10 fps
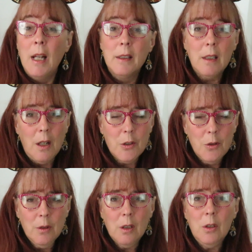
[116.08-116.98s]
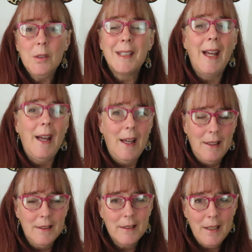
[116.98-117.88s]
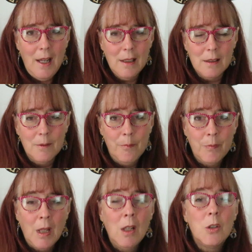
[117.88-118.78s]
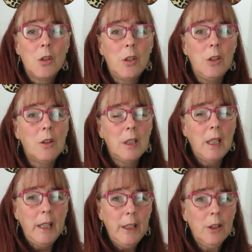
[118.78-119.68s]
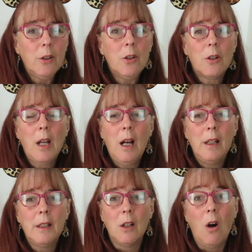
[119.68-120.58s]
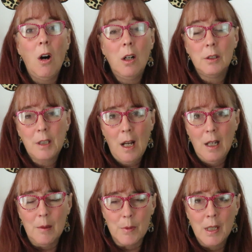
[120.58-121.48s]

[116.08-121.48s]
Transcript: And it also includes a headset so that you can hear your guide at all times.